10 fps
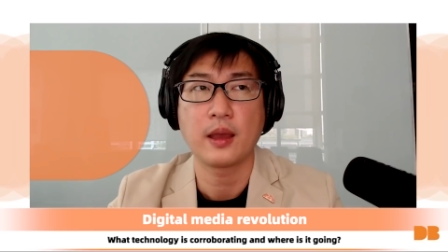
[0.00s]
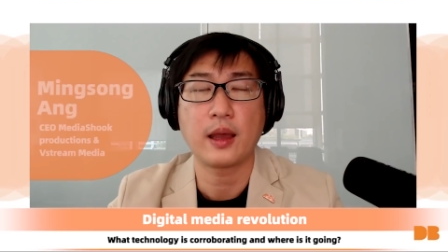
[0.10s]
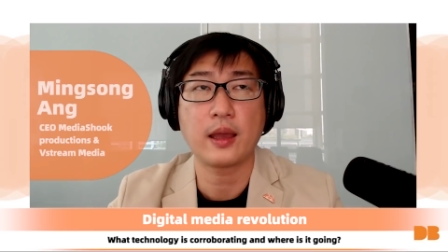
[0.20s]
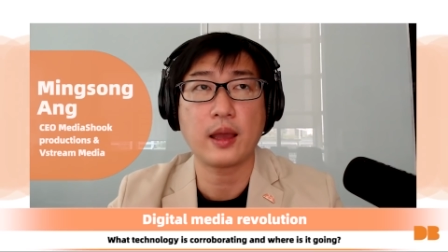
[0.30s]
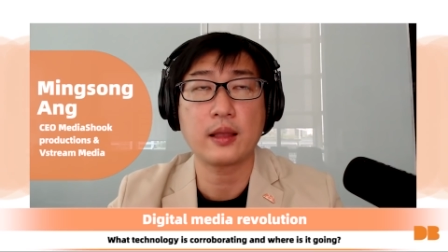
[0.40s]

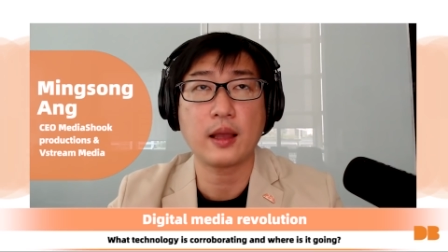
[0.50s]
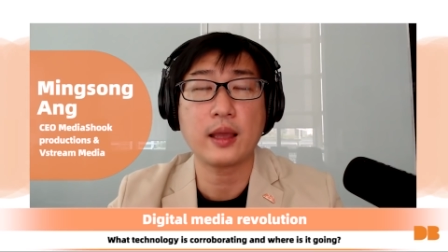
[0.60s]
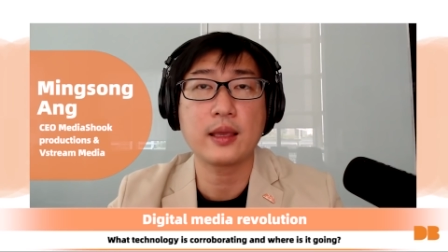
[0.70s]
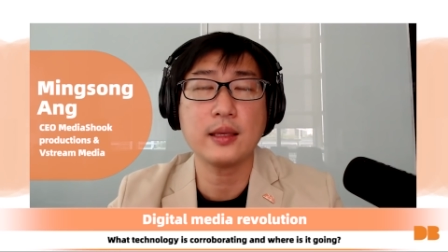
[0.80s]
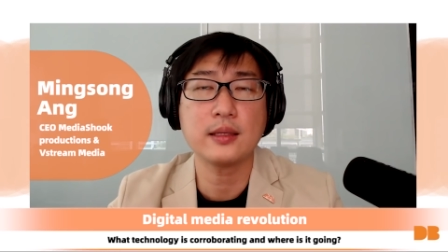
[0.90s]
I, I, I
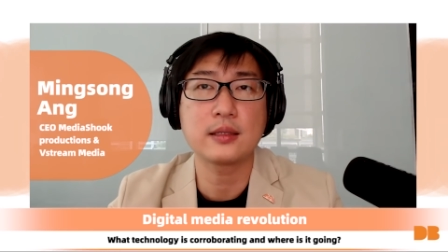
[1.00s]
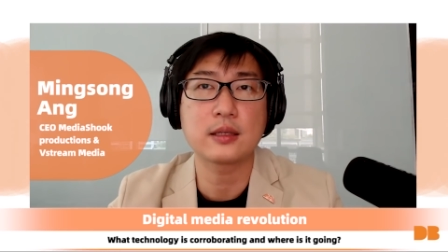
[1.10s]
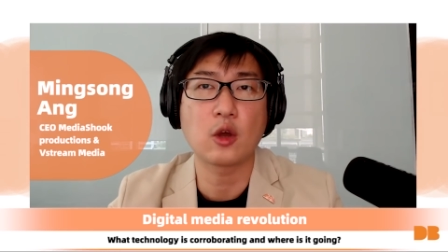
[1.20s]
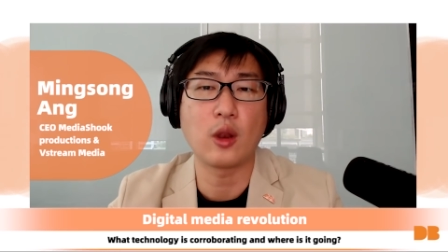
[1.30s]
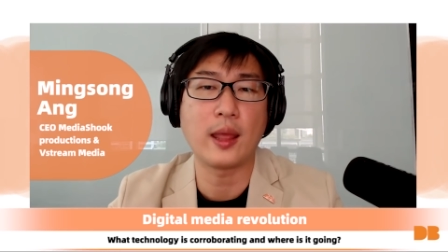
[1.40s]
guess
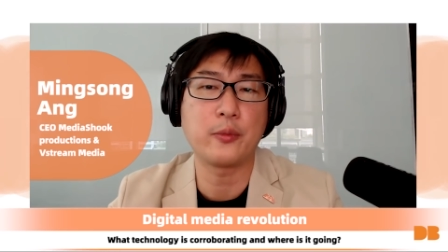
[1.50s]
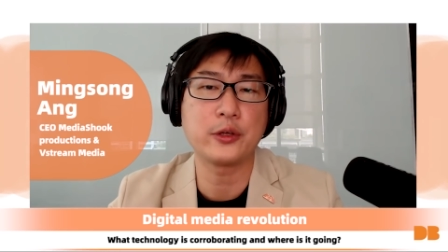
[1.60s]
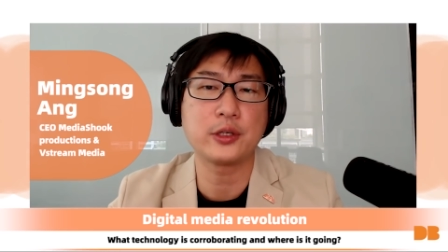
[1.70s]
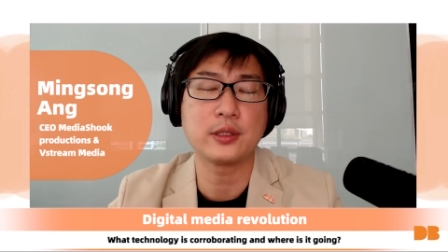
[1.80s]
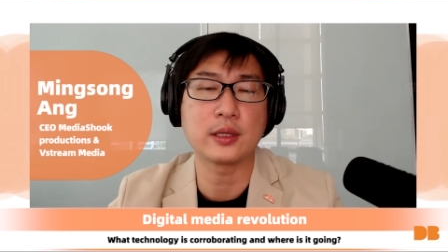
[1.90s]

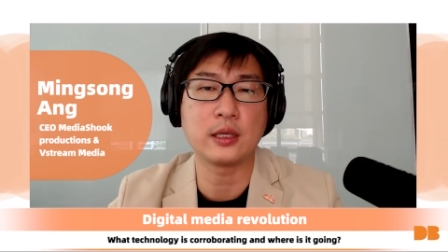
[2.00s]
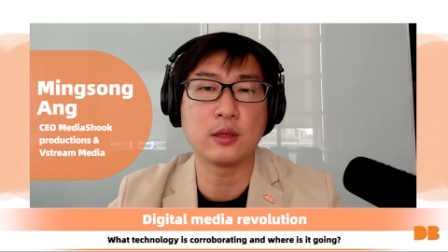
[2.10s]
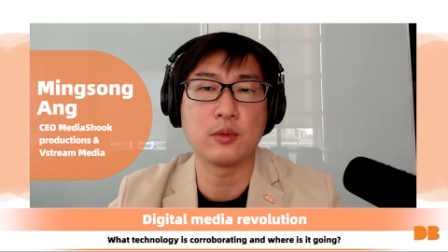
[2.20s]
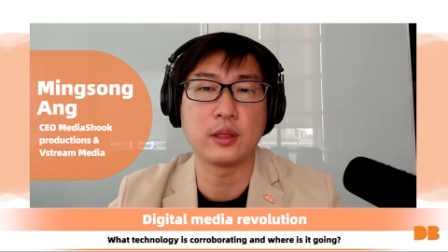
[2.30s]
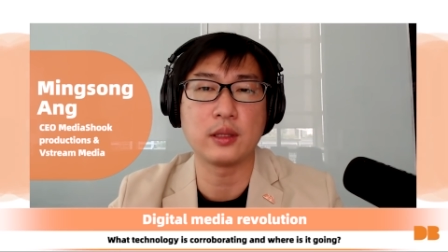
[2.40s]
collaboration is a
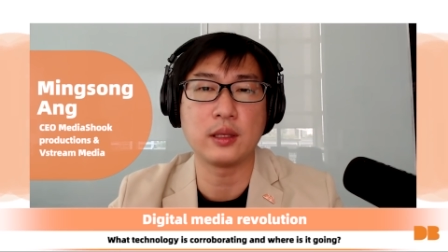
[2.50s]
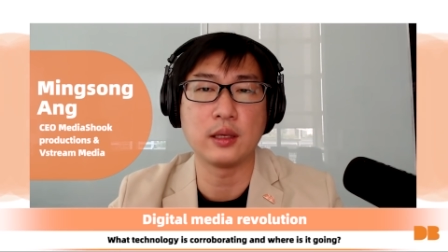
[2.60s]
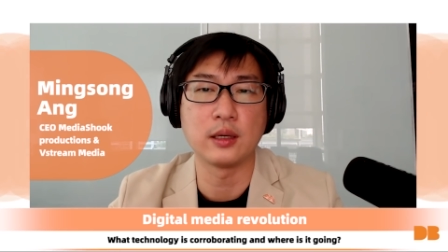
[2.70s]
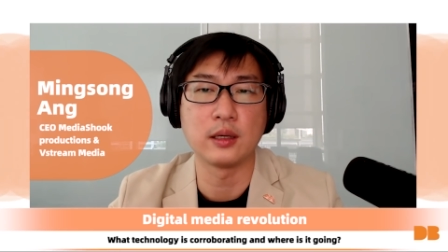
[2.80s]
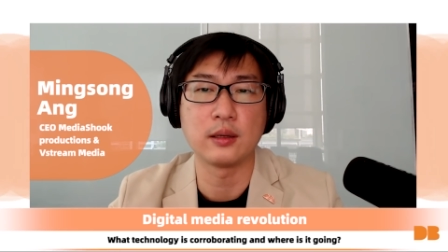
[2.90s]
keyword
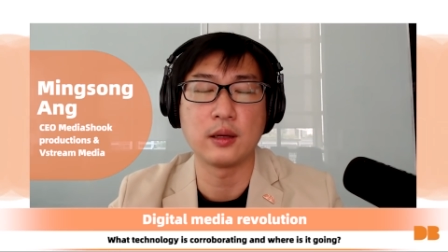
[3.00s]
here.